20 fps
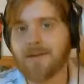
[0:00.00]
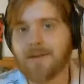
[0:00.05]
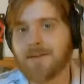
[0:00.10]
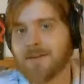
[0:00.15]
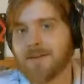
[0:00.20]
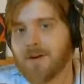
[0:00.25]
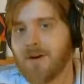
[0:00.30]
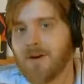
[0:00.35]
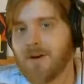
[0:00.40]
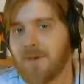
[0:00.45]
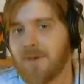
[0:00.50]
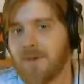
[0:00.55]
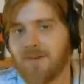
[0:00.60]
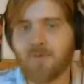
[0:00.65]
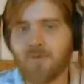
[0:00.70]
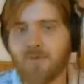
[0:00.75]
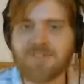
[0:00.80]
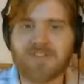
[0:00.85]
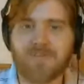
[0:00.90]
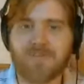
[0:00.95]
You know, I
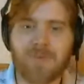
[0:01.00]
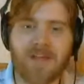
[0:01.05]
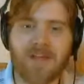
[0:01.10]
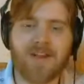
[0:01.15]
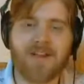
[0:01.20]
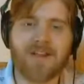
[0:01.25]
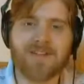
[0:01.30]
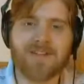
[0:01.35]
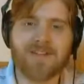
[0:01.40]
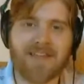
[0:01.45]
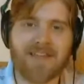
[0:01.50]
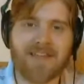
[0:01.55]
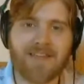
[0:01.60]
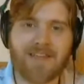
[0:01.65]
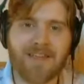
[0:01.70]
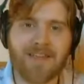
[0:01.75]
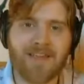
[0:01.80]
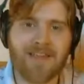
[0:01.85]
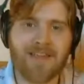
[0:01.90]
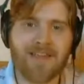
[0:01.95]
mean, what's the better? It's
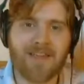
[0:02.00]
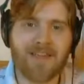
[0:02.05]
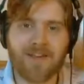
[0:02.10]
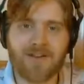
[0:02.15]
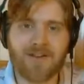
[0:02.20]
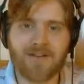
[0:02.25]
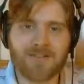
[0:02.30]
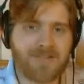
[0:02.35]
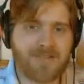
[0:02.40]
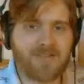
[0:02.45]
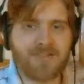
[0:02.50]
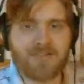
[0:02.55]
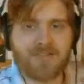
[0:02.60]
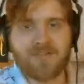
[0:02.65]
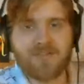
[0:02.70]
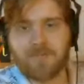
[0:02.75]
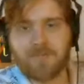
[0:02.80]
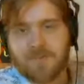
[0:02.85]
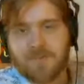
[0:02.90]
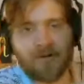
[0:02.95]
like, here, just
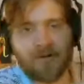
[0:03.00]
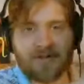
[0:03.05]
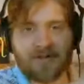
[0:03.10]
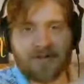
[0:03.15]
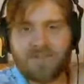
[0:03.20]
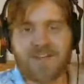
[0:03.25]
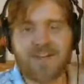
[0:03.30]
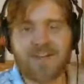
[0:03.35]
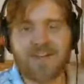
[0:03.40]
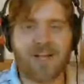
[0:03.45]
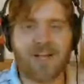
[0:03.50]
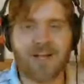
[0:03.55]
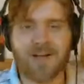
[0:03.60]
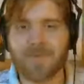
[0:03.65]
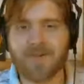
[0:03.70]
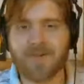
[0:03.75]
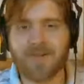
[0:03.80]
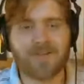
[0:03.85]
blow this thing up.